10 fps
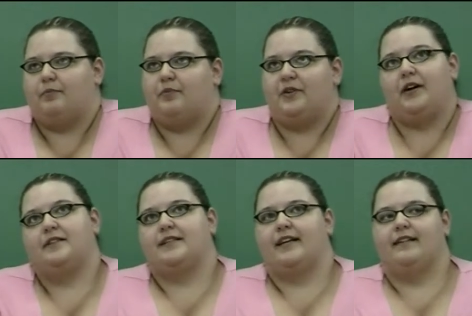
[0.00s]

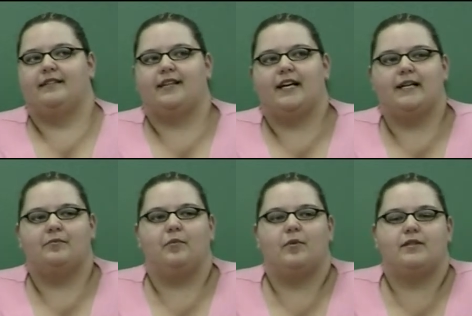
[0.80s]
fiance at the
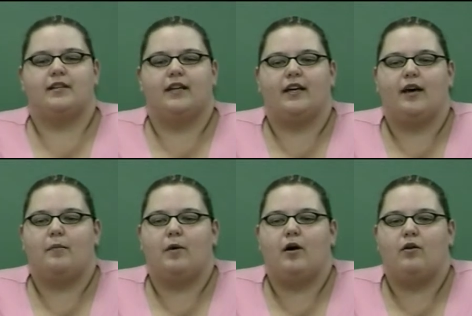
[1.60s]
time was going to come
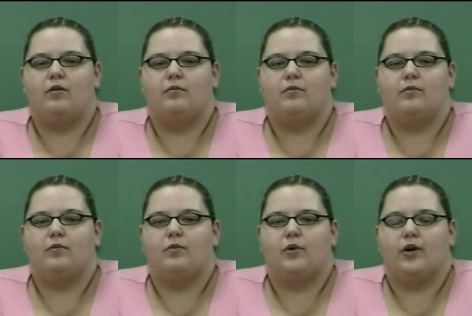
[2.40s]
home,
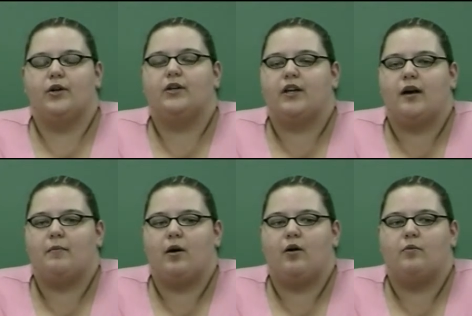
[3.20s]
or could come
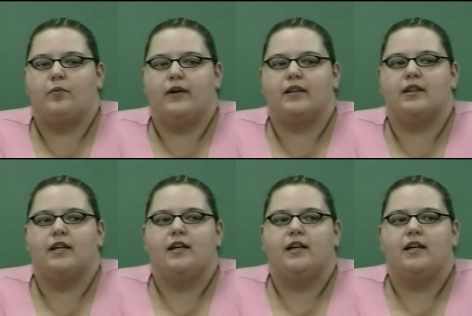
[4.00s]
home, with